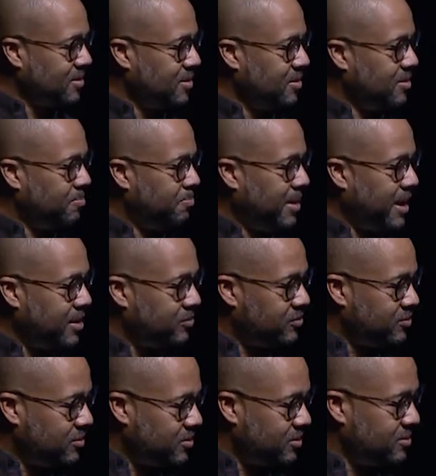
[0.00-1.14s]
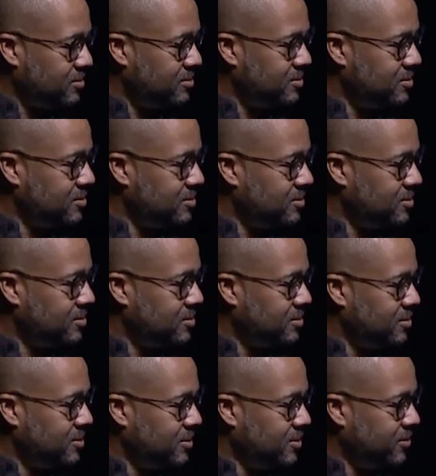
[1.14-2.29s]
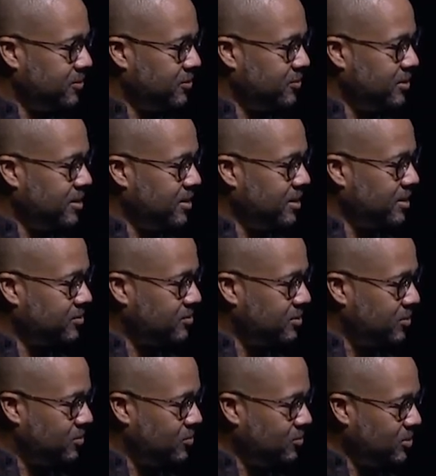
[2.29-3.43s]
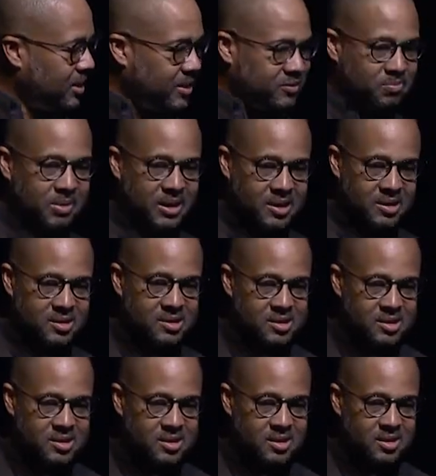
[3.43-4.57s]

The pastor sitting next to two lesbians.